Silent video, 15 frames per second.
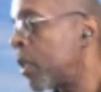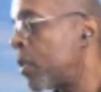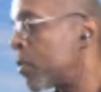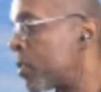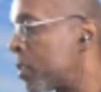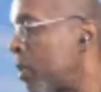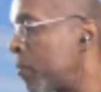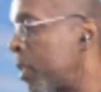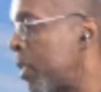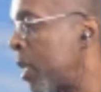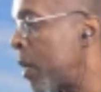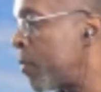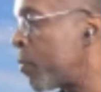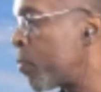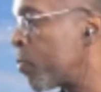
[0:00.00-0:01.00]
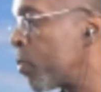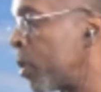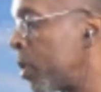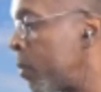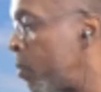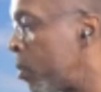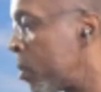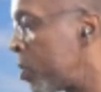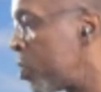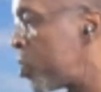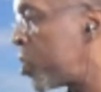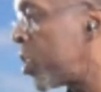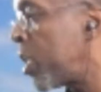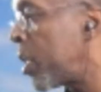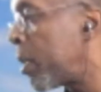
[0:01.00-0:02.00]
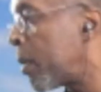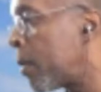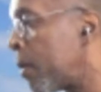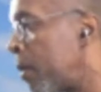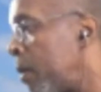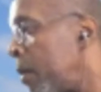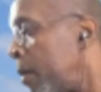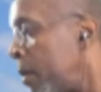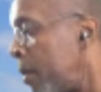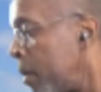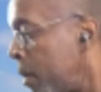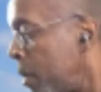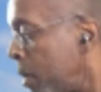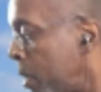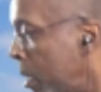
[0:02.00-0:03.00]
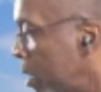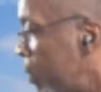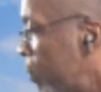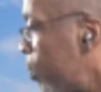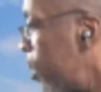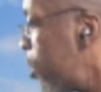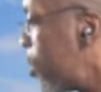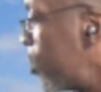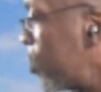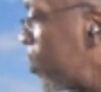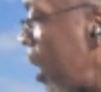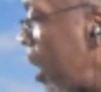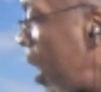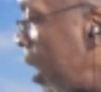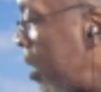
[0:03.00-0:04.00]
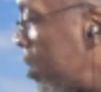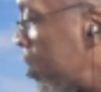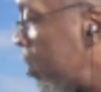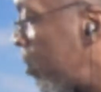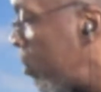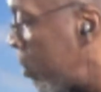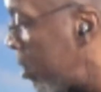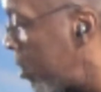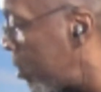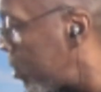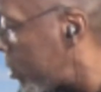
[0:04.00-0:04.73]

There's something I really want to share with you guys on